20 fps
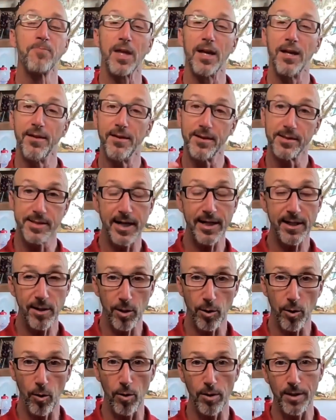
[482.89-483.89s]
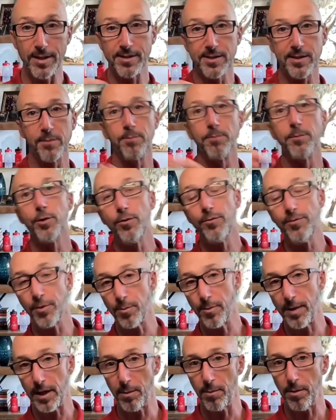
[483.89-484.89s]
And the second goal is to move your
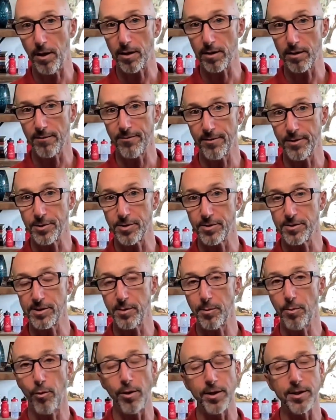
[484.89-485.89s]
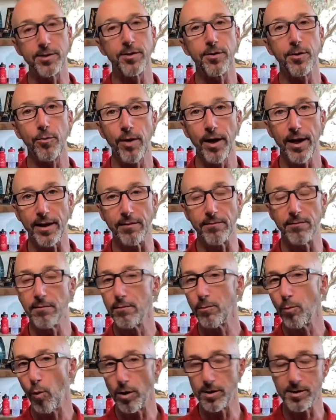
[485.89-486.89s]
metabolic efficiency point to the right,
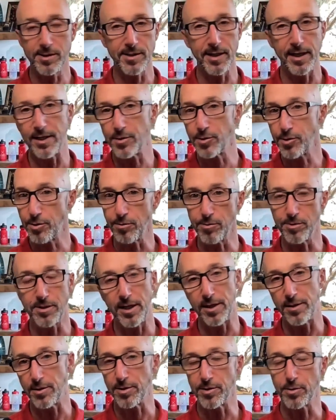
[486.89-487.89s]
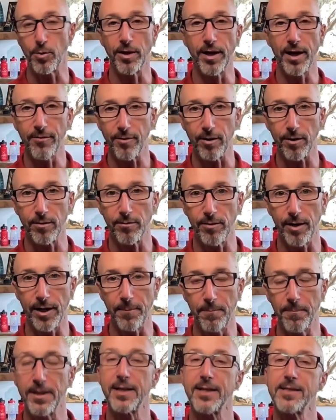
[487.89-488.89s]
1 stage, 2 stages, whatever,
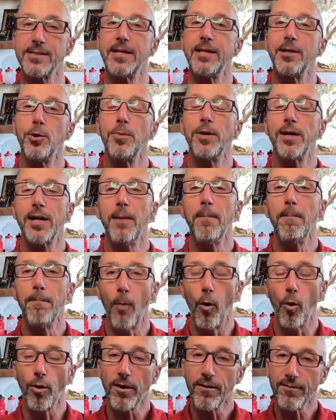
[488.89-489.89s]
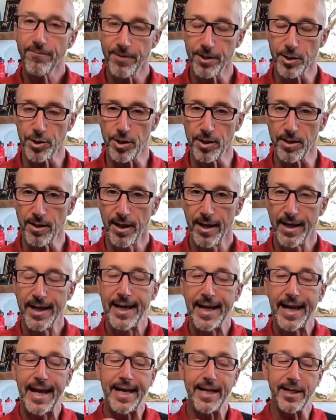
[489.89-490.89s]
right? Because then you become more efficient
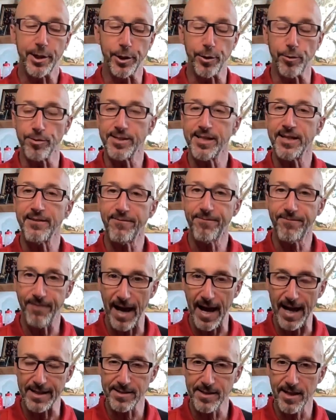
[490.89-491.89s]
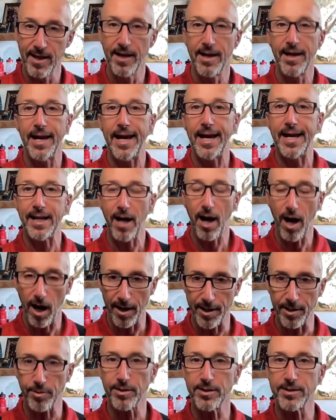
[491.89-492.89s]
at using fat at
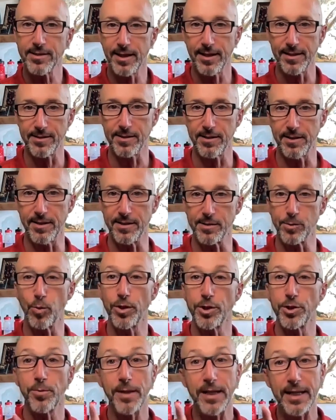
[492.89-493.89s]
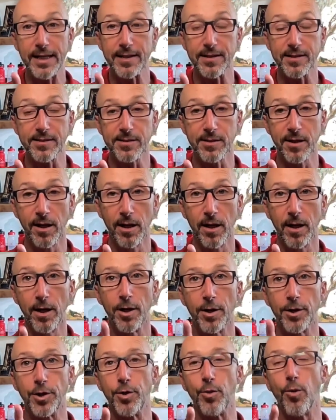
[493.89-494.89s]
higher intensities, which means
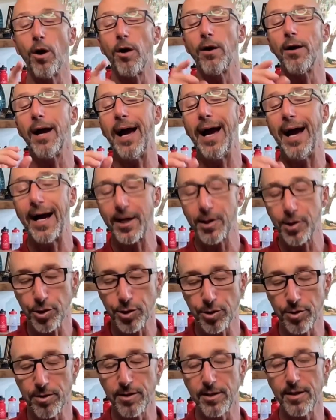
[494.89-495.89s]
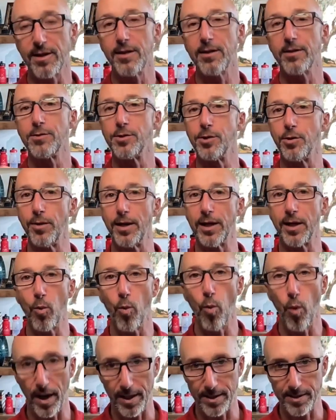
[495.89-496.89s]
you are actually doing
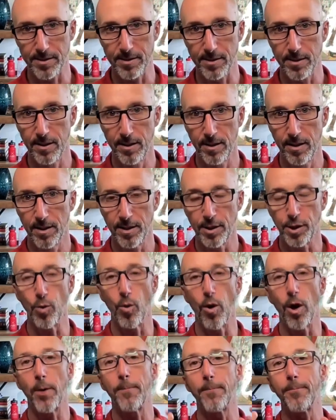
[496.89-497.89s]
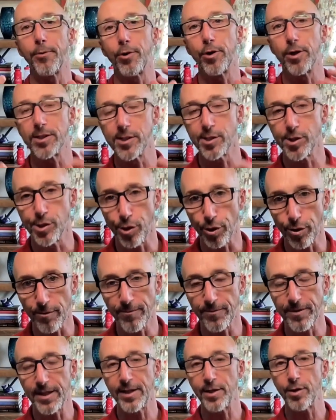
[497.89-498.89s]
what? You are
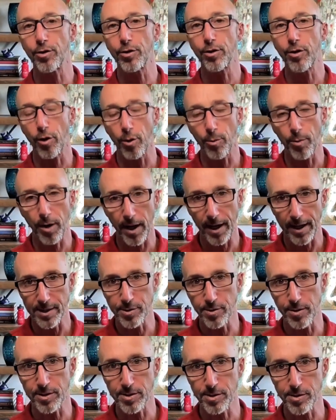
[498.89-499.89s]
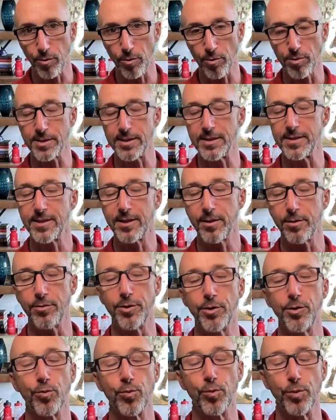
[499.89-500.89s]
preserving your carbohydrate stores until
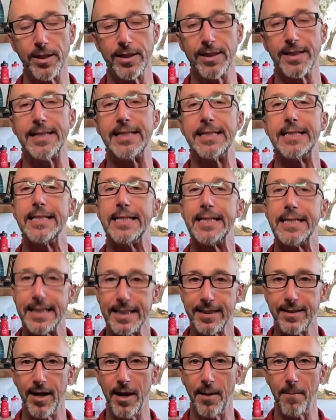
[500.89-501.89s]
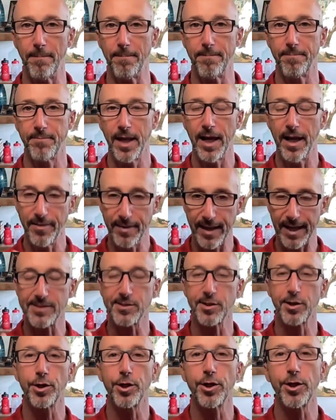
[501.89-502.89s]
you really need them. And
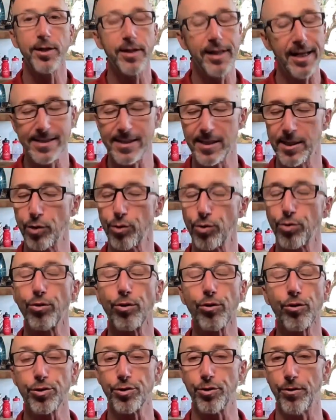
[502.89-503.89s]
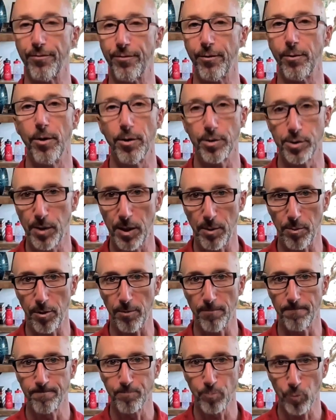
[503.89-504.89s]
that's crucial for most
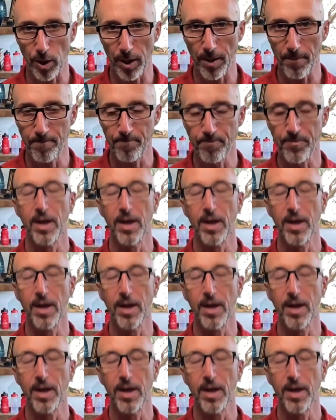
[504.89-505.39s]
people, okay?